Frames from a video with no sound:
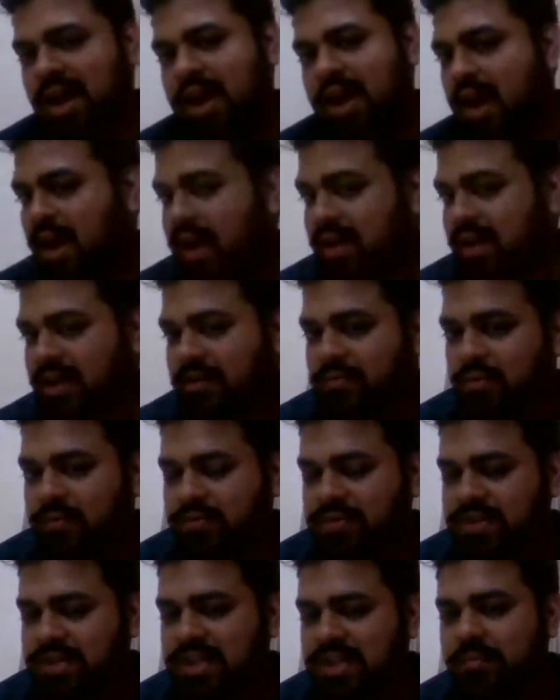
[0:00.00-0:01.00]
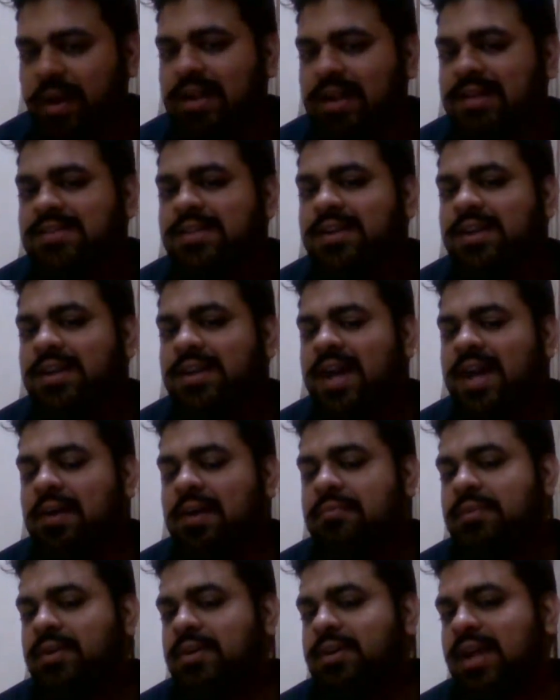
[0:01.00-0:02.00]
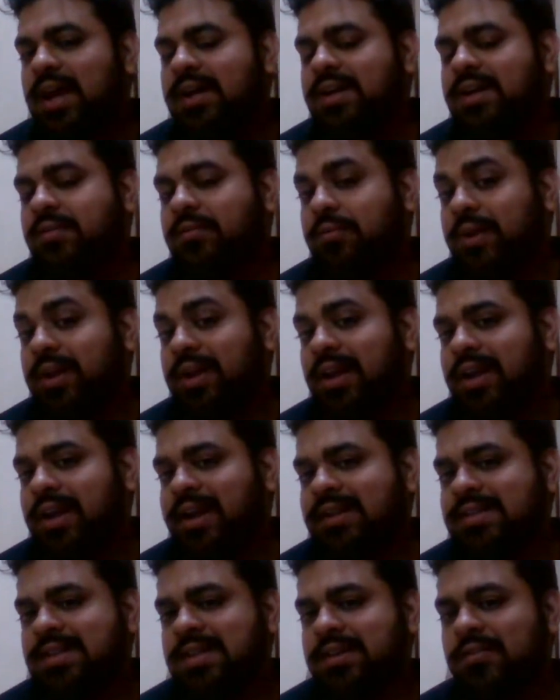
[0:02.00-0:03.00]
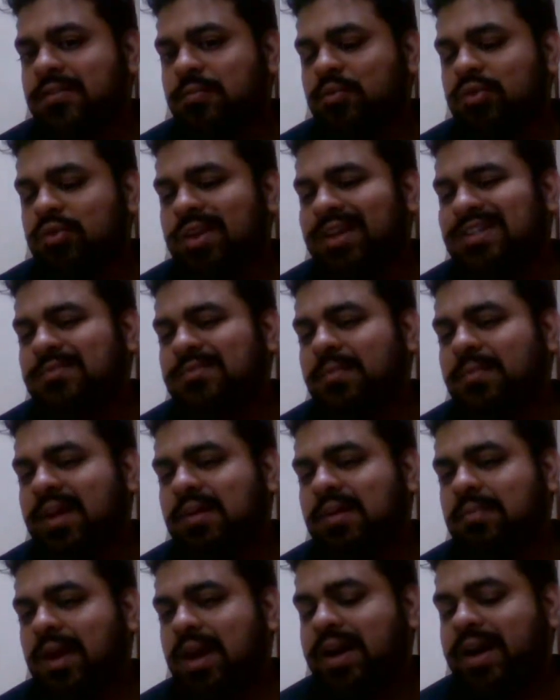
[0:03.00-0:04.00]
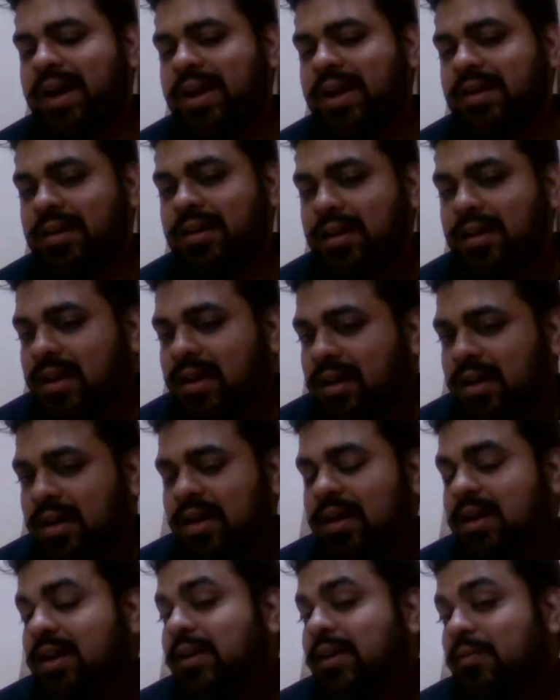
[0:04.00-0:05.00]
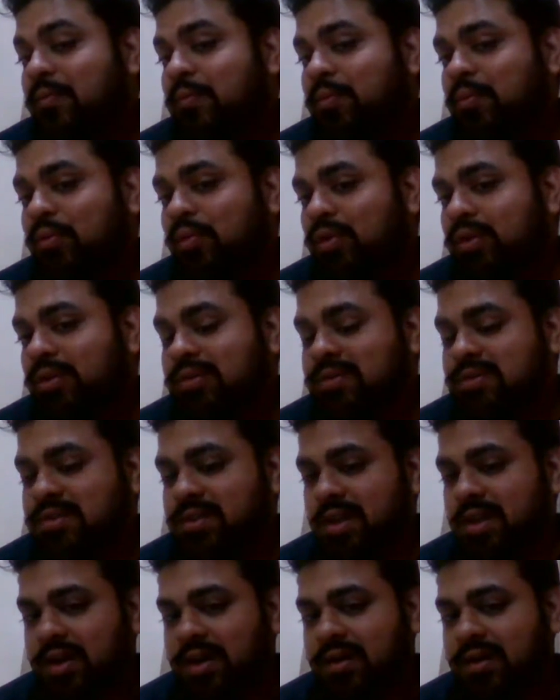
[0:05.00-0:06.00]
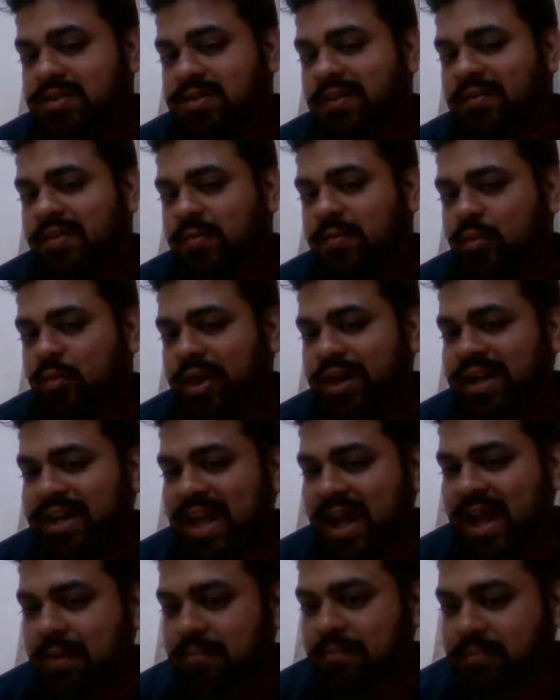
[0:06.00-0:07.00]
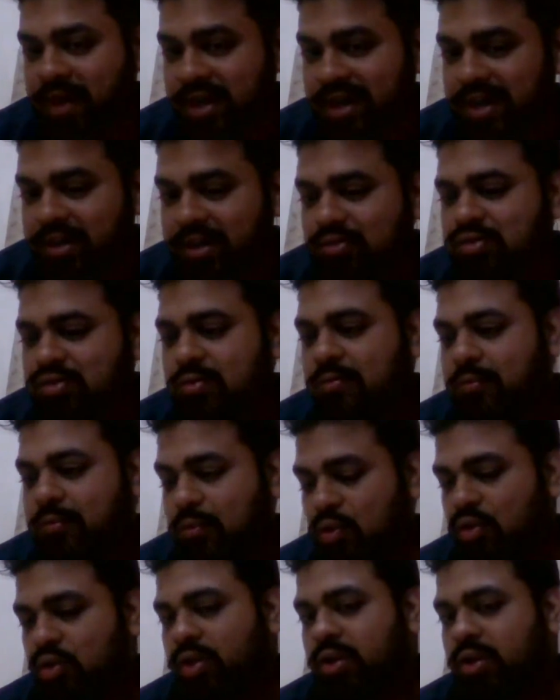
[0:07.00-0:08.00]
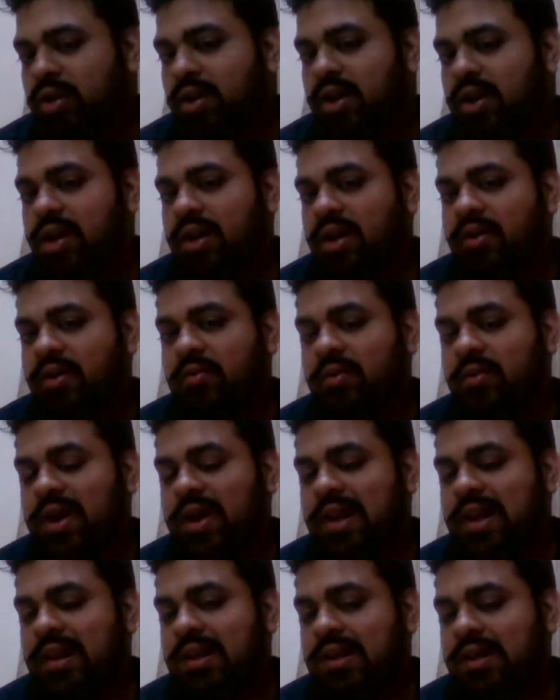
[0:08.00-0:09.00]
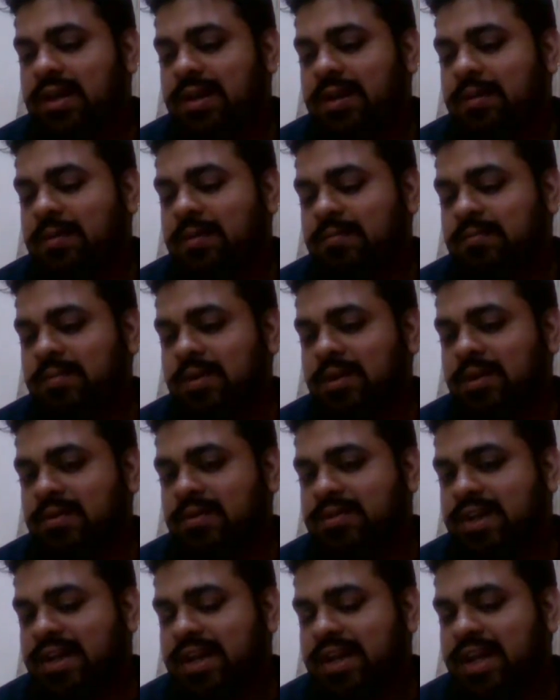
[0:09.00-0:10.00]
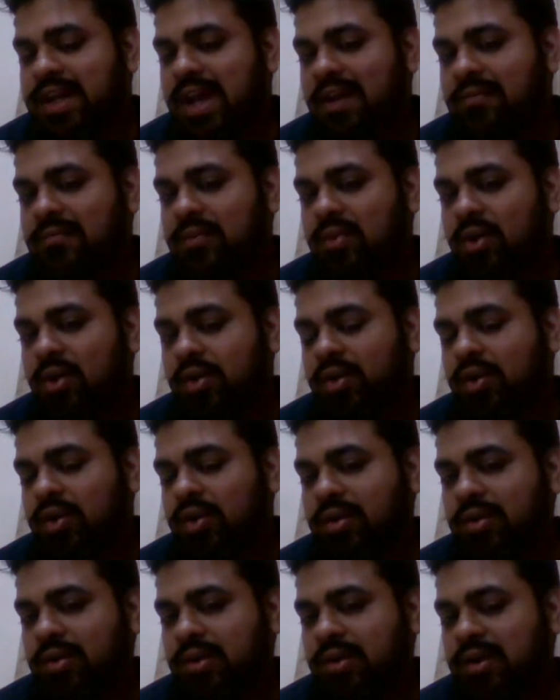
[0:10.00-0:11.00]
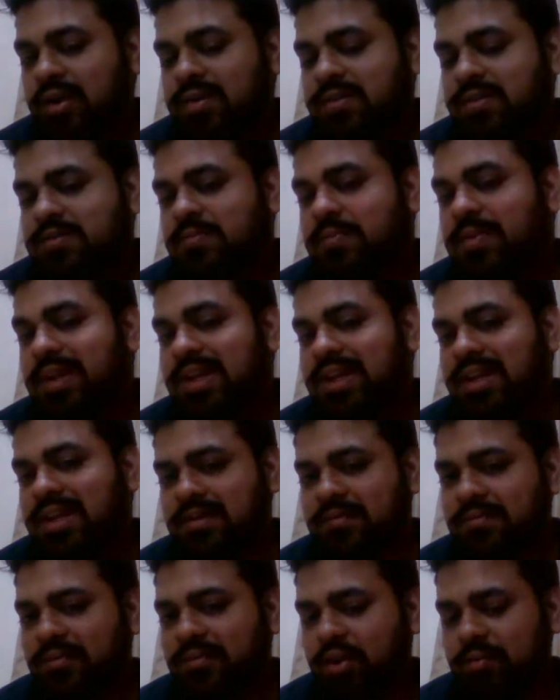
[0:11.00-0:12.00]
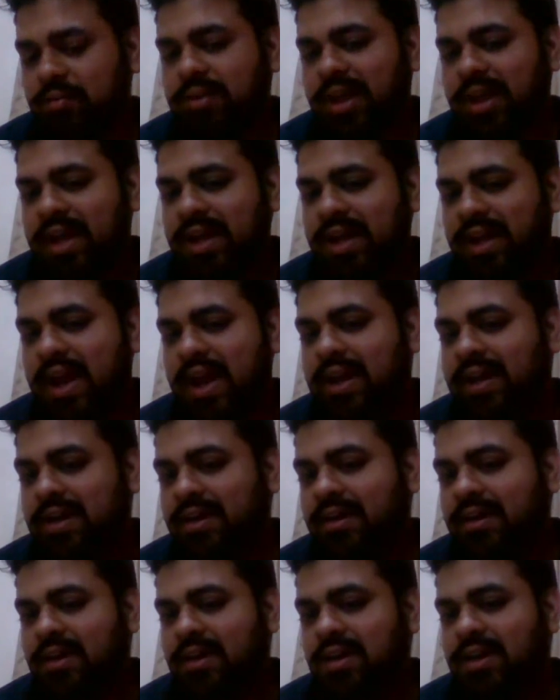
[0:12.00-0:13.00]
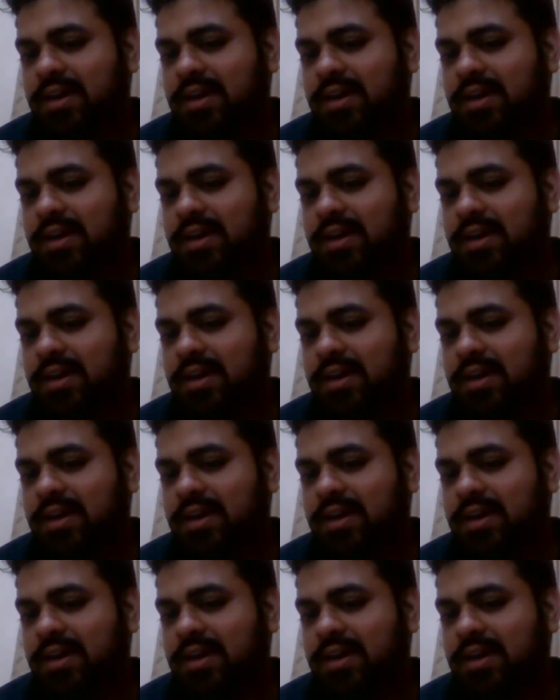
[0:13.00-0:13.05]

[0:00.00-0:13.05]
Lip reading: And if you've seen Man City after that win against Liverpool, they smell blood. And Liverpool's 7 point gap reduced to four. Well, City have gone on a spree from there. And